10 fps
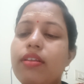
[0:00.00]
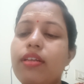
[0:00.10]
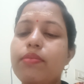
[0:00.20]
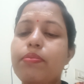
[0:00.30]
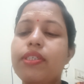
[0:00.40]

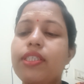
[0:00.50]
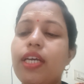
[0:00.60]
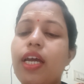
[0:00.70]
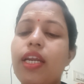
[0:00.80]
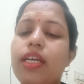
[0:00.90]
Thus,
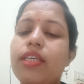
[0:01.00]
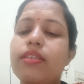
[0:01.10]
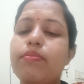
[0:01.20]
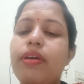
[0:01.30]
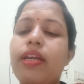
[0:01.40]
PCR
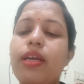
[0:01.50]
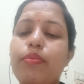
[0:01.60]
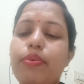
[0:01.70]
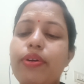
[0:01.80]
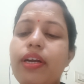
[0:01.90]
is very
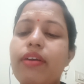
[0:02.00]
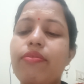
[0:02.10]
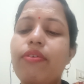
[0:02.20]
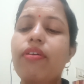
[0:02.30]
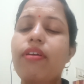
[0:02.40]

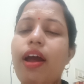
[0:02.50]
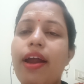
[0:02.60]
important for